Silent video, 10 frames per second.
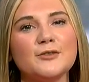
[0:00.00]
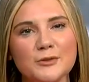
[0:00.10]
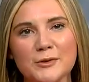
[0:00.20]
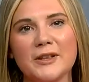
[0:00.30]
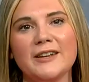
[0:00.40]

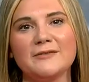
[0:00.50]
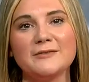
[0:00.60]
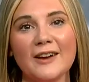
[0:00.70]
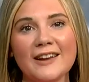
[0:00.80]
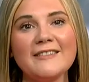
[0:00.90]
truly
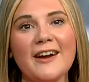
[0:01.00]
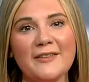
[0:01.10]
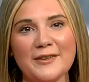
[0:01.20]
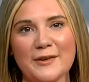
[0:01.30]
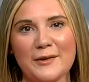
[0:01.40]
right
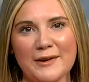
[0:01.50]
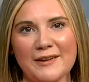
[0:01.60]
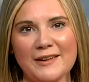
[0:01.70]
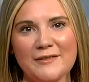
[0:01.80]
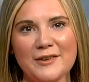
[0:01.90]
around the
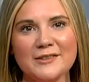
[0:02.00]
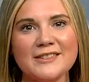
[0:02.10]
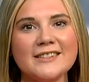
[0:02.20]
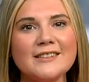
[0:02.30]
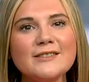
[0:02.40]
corner. And if you're
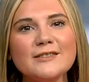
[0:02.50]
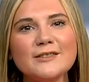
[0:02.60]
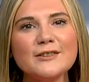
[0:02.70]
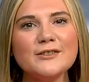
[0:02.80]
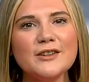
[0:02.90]
still
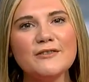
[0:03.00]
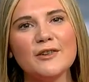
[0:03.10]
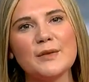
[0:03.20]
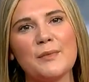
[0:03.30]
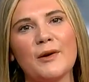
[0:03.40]
searching
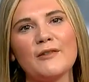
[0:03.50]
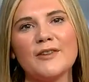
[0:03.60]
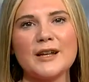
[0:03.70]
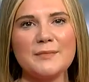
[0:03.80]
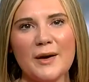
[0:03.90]
for the
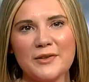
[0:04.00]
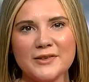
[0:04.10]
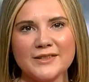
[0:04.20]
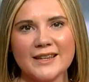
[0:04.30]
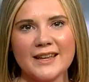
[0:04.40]
perfect
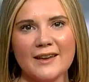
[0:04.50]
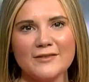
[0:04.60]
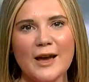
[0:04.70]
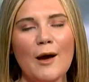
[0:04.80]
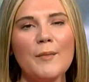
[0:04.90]
Mother's Day
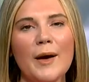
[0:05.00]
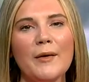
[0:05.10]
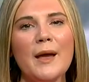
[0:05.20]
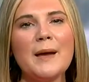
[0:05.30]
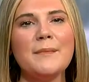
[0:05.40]
gift, how
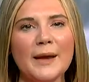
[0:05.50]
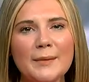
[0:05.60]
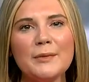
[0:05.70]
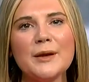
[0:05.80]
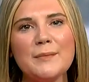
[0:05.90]
about
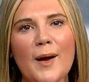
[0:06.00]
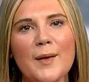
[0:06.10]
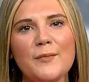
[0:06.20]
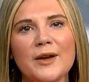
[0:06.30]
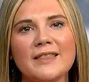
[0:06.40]
pampering
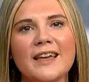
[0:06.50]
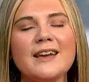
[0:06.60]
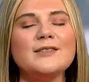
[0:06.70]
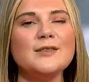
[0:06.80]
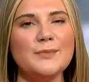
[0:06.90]
mom with
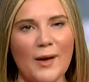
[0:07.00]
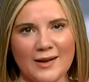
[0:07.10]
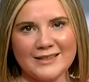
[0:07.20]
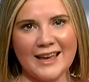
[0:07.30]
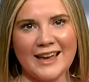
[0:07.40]
a
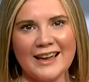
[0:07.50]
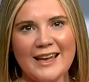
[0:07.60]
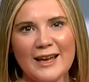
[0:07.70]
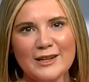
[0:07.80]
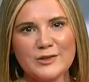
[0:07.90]
spa day? And